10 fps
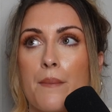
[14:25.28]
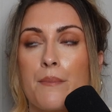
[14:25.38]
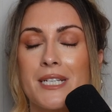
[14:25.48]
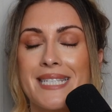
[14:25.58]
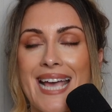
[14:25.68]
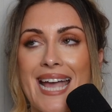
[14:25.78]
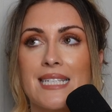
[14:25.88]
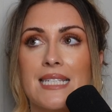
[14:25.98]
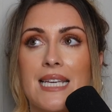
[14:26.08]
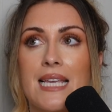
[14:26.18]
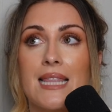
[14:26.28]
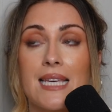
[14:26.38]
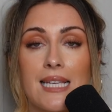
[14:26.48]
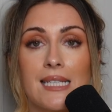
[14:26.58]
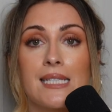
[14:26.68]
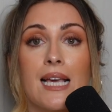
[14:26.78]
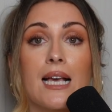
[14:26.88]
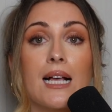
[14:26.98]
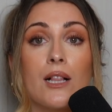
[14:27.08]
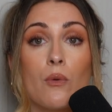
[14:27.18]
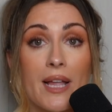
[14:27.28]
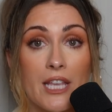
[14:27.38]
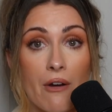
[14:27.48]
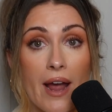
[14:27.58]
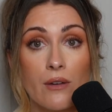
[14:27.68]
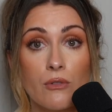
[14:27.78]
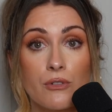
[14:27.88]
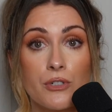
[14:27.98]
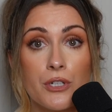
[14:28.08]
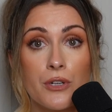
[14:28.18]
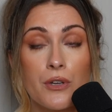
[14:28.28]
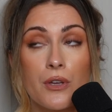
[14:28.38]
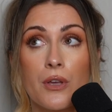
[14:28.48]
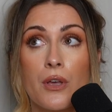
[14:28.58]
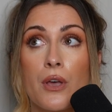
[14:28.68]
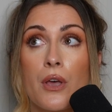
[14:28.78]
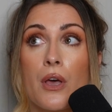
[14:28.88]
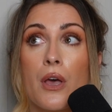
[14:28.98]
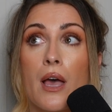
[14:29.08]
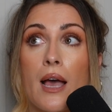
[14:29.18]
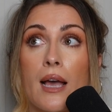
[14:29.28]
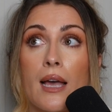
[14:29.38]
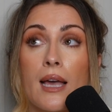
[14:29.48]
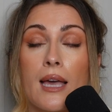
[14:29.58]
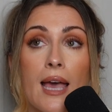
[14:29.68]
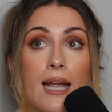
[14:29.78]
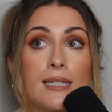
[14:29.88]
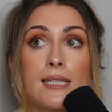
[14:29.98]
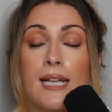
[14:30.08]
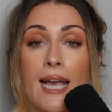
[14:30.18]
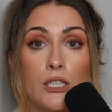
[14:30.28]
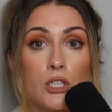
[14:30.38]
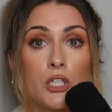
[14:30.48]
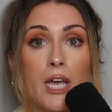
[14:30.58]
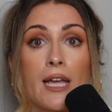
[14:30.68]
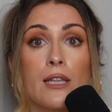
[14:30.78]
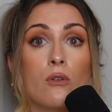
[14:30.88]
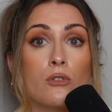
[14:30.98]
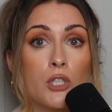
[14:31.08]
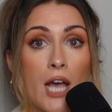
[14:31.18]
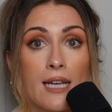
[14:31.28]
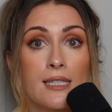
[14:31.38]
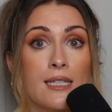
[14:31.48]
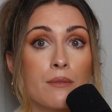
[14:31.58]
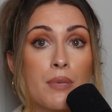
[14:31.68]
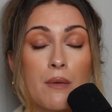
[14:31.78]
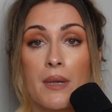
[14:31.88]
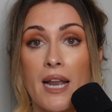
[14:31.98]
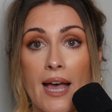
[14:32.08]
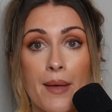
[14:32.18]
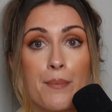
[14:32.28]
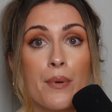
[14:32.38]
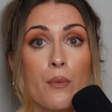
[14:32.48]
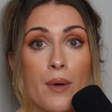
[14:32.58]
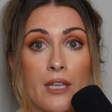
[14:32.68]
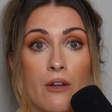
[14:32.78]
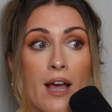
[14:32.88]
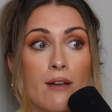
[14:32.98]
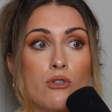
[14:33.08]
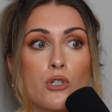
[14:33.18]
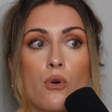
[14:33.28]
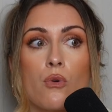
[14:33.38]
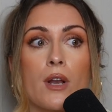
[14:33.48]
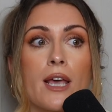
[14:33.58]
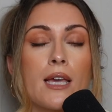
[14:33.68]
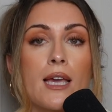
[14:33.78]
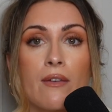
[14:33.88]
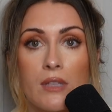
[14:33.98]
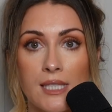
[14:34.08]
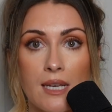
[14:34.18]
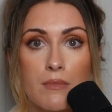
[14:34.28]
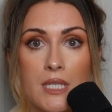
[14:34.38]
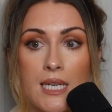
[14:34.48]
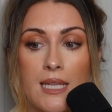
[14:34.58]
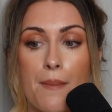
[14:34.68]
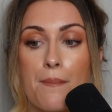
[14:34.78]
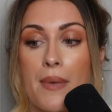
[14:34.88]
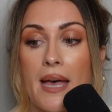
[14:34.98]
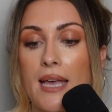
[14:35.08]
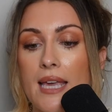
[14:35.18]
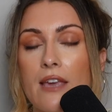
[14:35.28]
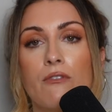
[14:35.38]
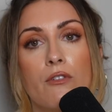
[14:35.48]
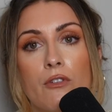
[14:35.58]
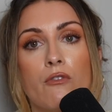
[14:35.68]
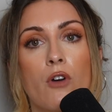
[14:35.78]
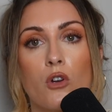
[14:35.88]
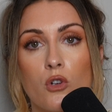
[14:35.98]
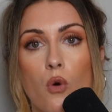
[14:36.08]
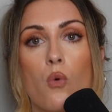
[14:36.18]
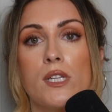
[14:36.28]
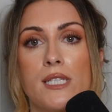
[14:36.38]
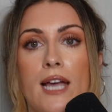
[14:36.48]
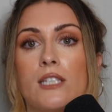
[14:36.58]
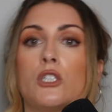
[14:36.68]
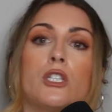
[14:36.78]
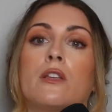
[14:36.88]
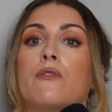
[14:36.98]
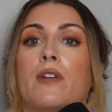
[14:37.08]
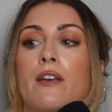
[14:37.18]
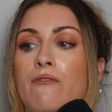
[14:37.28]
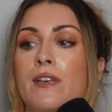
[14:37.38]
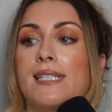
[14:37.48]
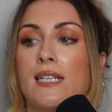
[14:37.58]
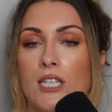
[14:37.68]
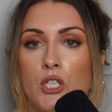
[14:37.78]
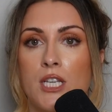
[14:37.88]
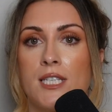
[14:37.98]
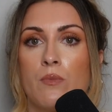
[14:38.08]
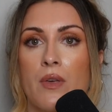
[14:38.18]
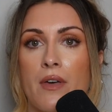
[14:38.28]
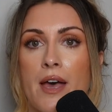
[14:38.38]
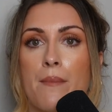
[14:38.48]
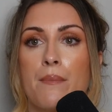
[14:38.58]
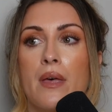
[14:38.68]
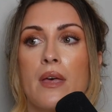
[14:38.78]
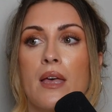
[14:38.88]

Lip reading: pretending that you're single when you're out, getting attention or chatting people up when you're out, or like giving somebody a number, even if you've got no intention of like physically cheating with them.